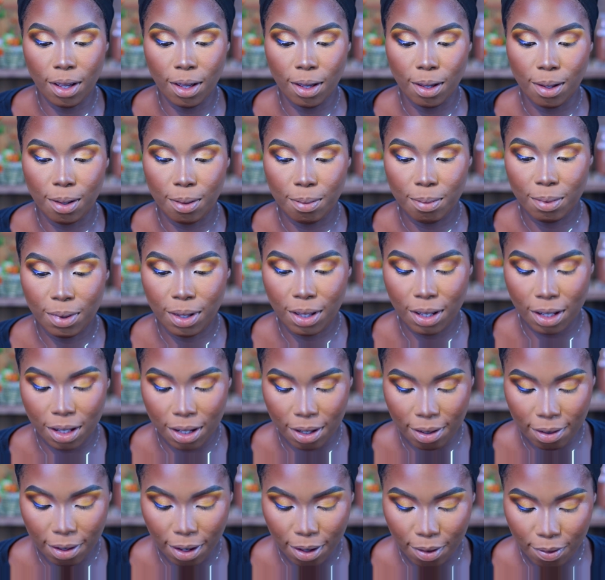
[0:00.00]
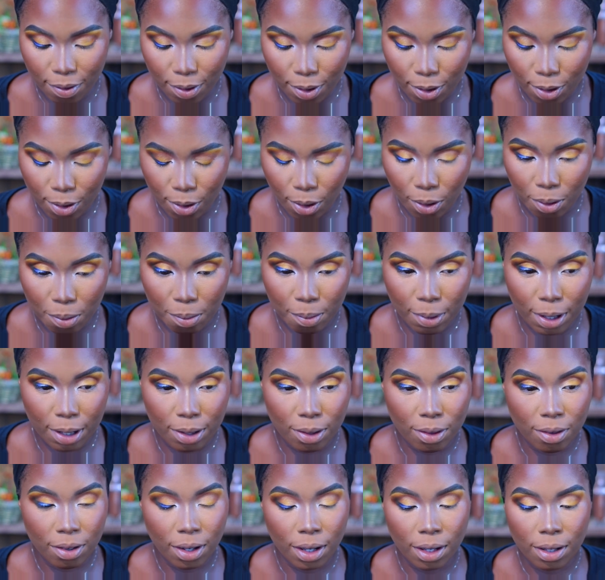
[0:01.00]
glitter video on
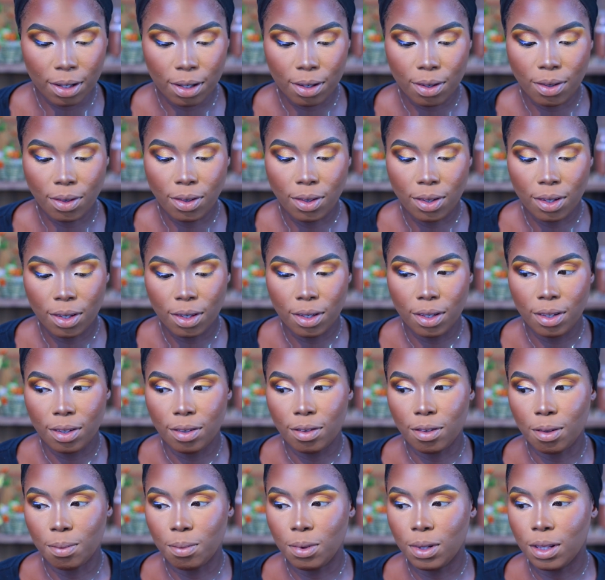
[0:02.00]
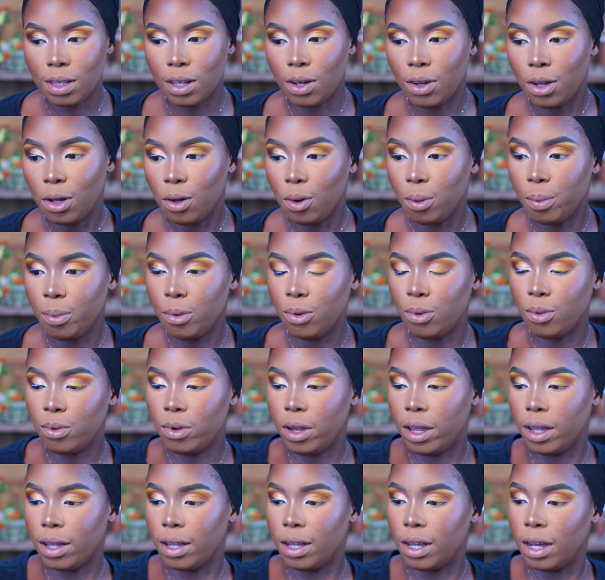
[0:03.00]
my channel, something that will help you,
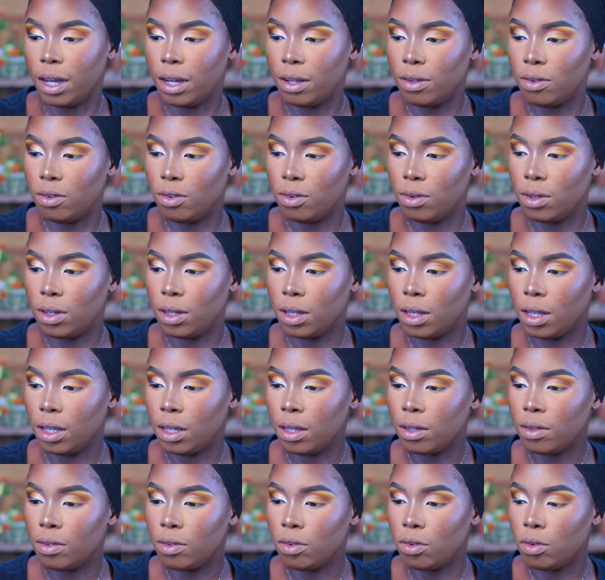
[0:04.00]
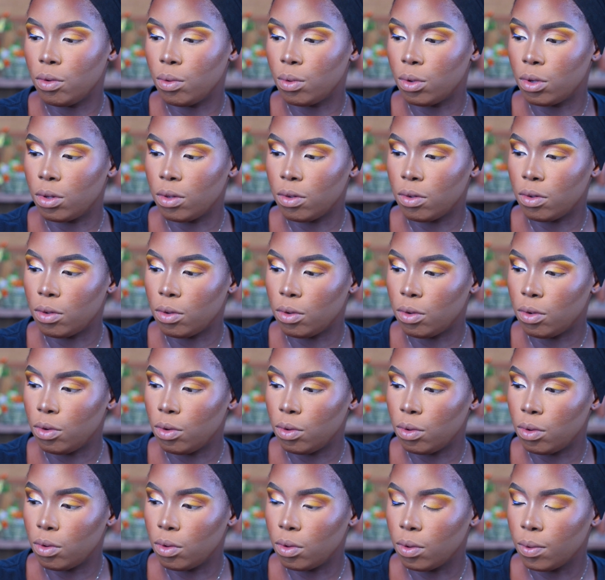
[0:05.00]
like guide you in case you want to
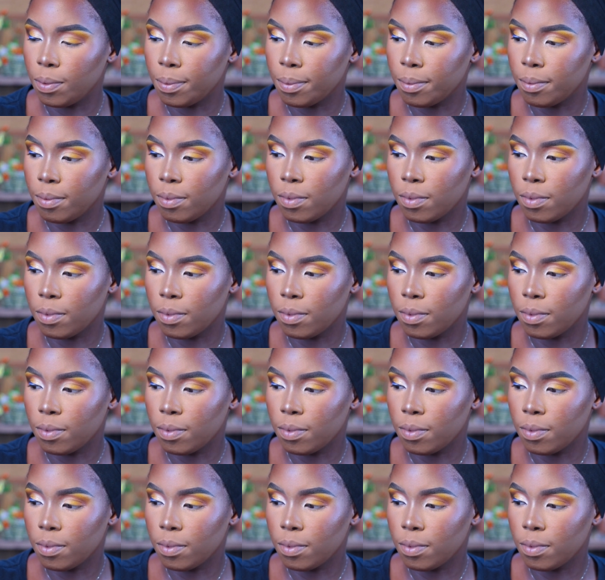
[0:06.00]
do